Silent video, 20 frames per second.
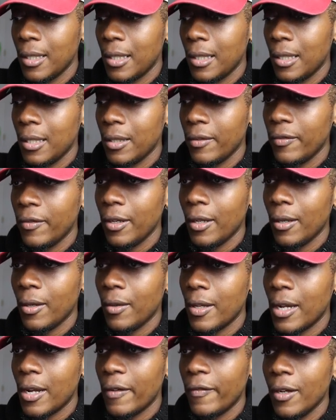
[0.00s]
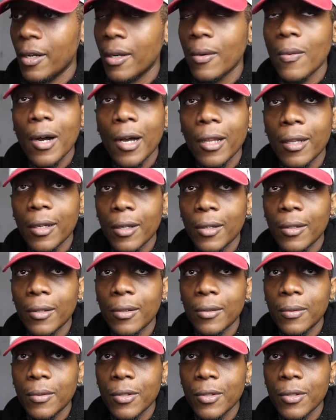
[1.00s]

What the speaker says: in a video that I've done a while ago,